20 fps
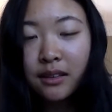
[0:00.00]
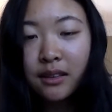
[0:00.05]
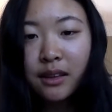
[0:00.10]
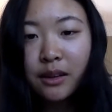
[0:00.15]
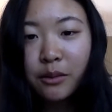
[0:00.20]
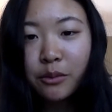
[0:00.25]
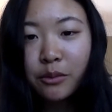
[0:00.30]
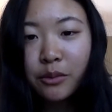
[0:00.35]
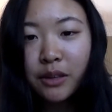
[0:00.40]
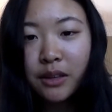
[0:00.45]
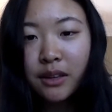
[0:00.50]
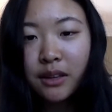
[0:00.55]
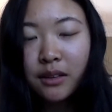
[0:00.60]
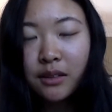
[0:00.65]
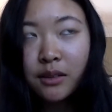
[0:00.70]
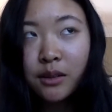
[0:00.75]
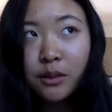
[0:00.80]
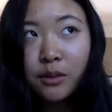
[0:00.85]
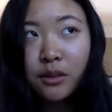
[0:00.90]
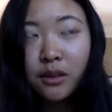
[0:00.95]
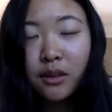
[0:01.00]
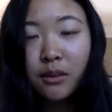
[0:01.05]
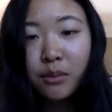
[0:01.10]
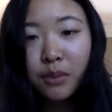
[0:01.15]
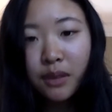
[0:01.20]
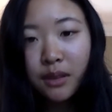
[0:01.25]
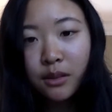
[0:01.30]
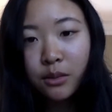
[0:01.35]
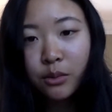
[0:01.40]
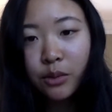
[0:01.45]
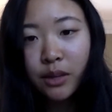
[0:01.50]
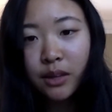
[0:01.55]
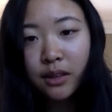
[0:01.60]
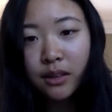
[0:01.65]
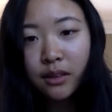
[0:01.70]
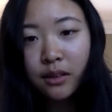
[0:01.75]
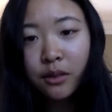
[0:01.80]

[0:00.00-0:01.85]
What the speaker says: that we associate peace with,